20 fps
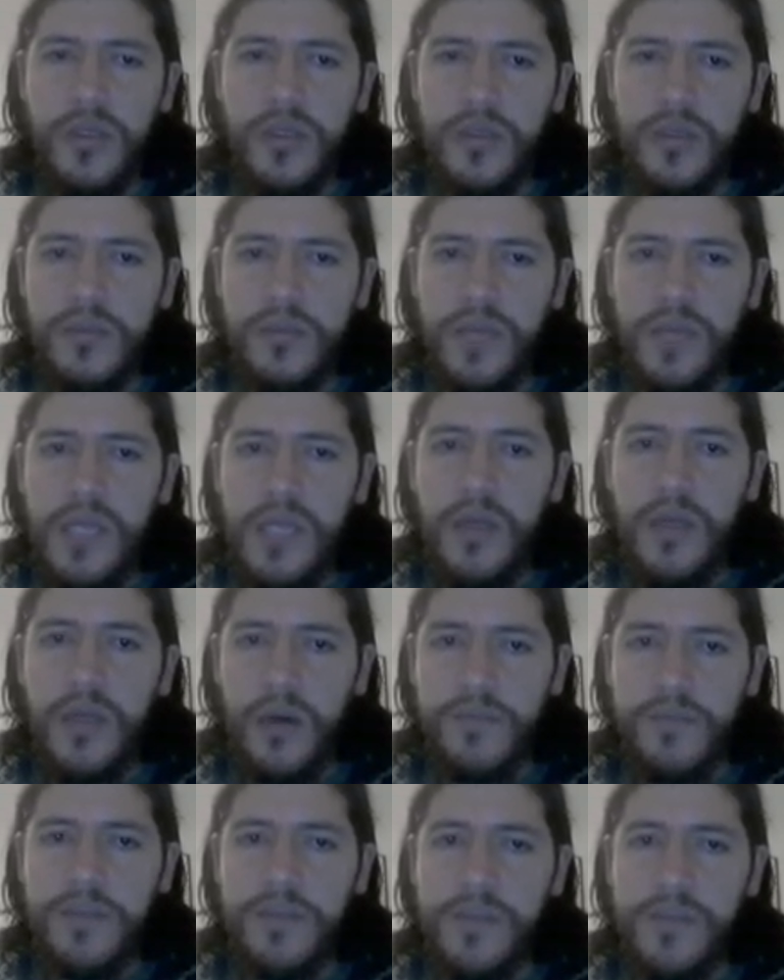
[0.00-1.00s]
the main
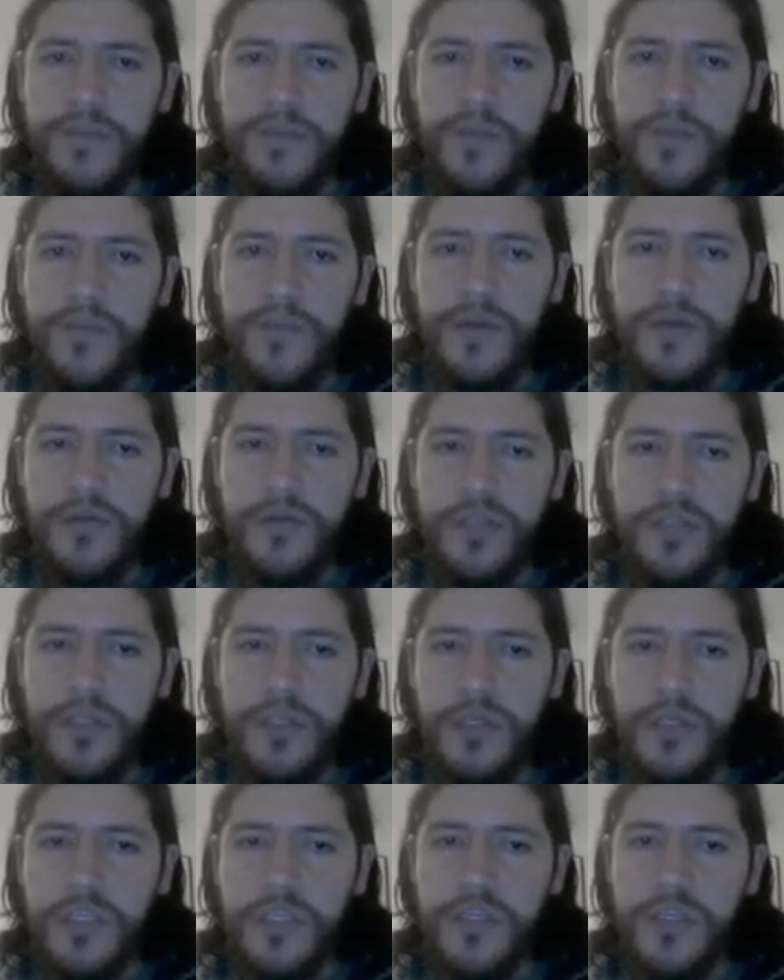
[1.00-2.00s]
objective of the
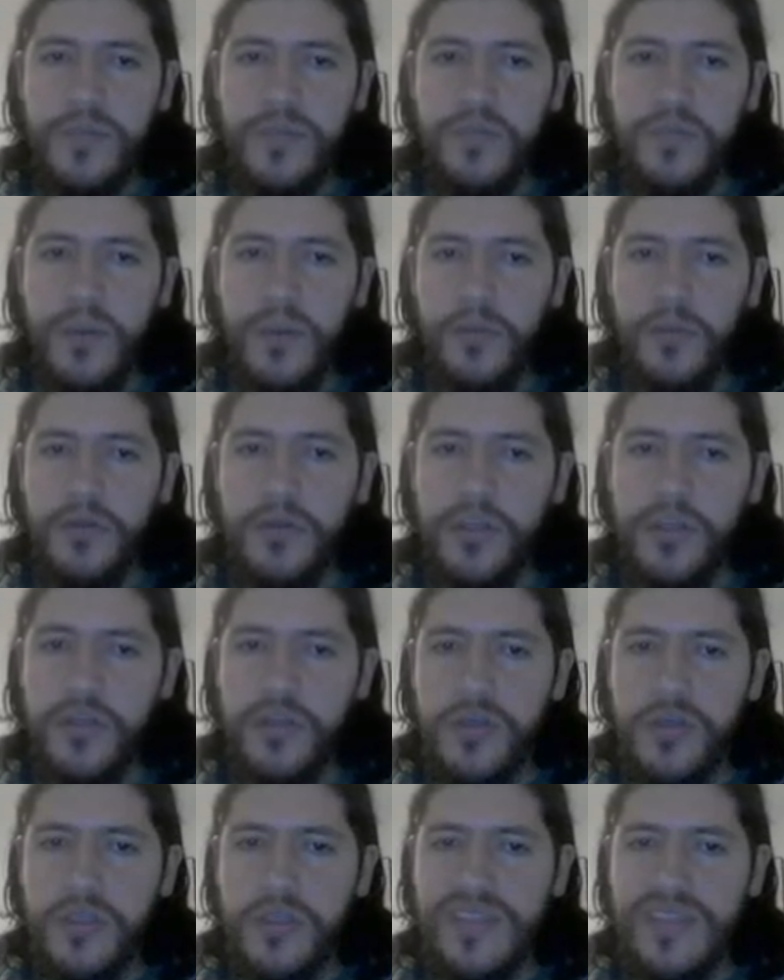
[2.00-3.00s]
research,
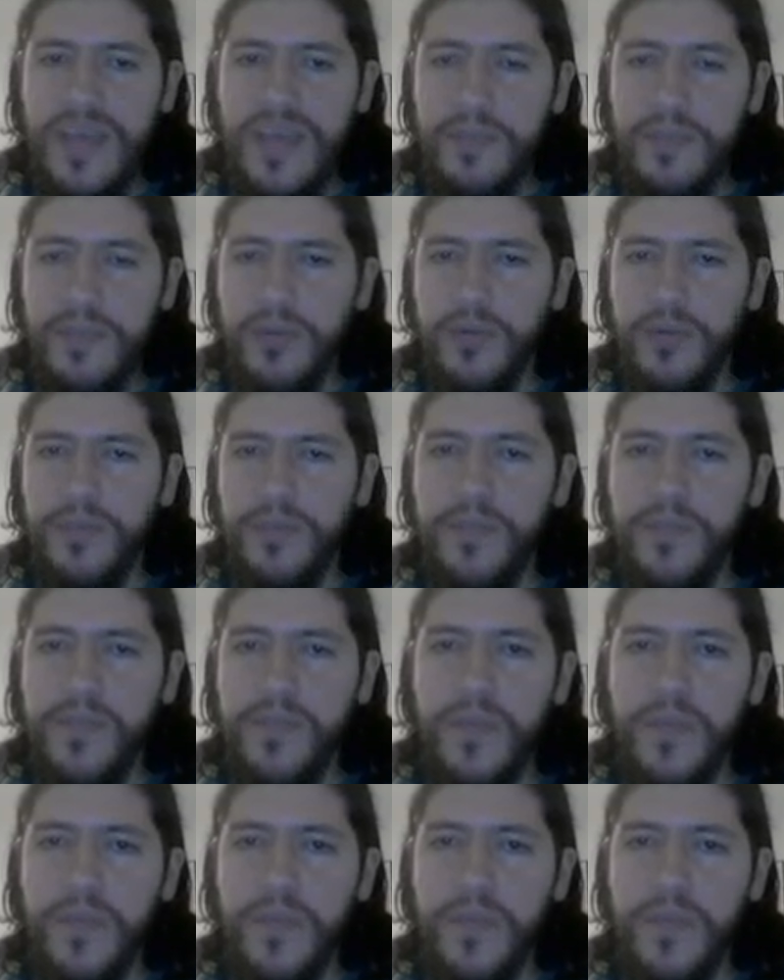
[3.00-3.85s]
population and sample,